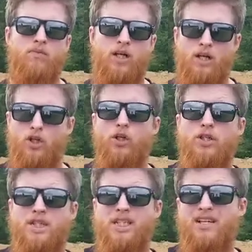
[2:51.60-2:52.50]
a
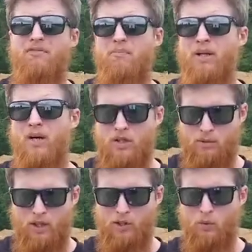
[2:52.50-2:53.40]
good stiff belt,
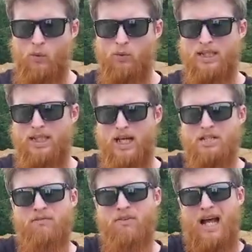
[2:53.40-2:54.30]
especially one with a
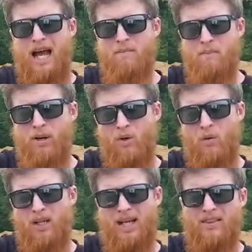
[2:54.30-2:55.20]
nice flat
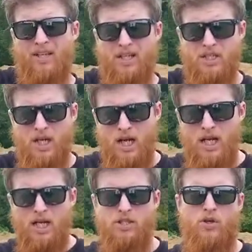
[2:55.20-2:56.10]
buckle like this
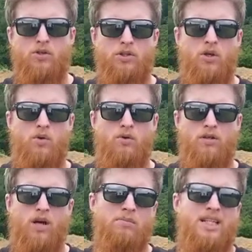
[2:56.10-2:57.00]
is also
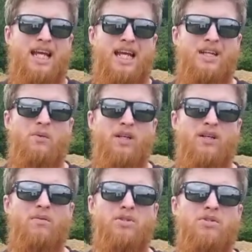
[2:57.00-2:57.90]
comes in handy when it
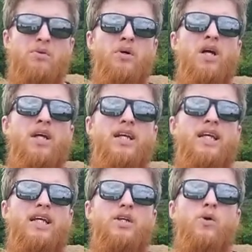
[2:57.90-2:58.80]
comes to
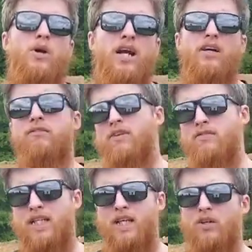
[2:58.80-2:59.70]
getting your
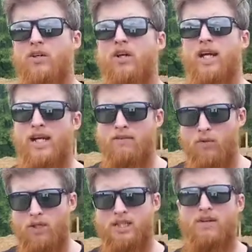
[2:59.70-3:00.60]
AR-15 or your
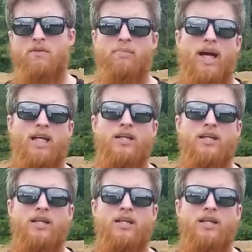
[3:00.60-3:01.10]
AK-47 back